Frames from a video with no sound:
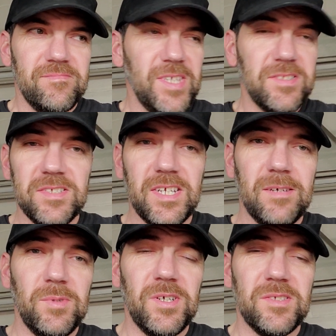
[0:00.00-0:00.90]
Doesn't take
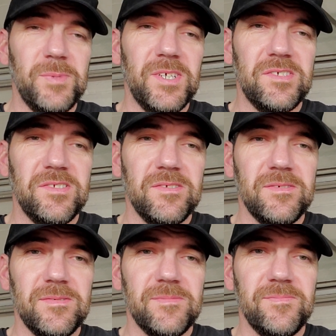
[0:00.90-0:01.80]
up a lot of space.
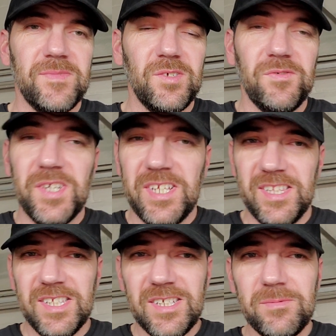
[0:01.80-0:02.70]
So if you got
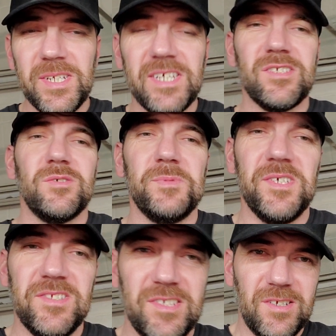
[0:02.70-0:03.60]
a little bit of extra
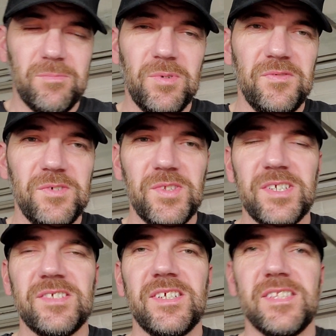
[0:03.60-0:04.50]
space can put a few
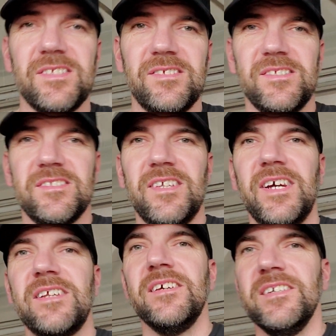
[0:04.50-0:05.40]
things like this to the
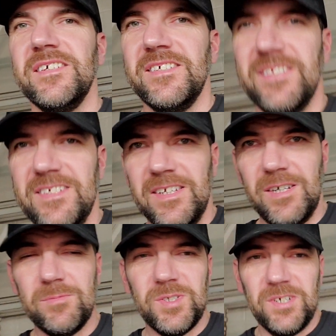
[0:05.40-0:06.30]
side,
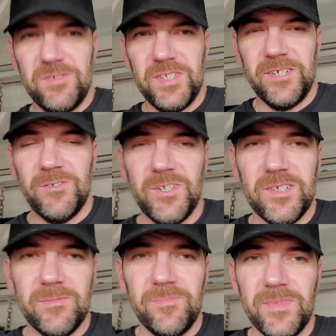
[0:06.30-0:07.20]
helps you out later on.
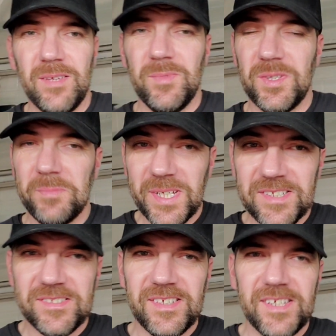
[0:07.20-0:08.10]
But the
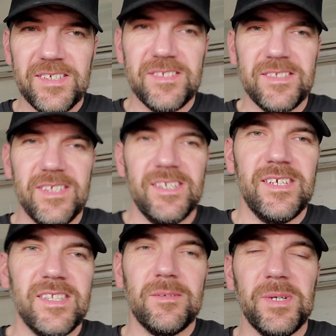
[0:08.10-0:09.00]
biggest thing is
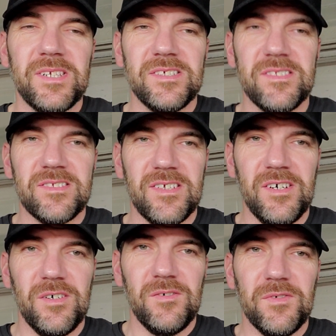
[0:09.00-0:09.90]
the independence
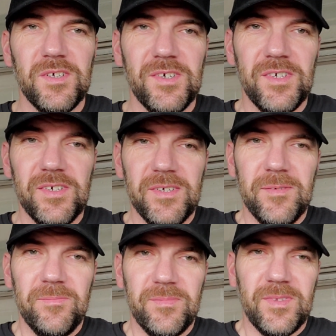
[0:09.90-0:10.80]
of
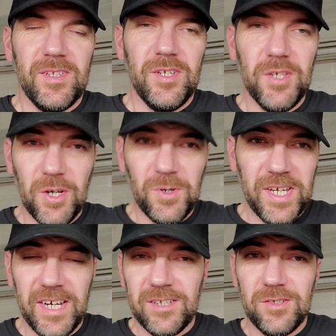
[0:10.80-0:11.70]
knowing
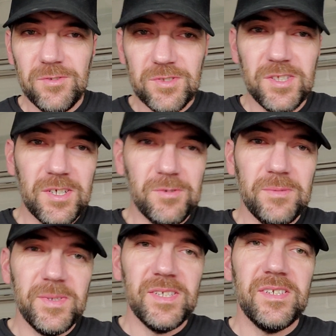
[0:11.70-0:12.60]
how to use the
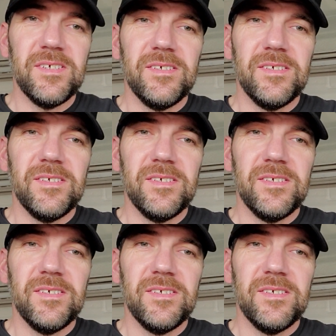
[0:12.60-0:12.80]
equipment,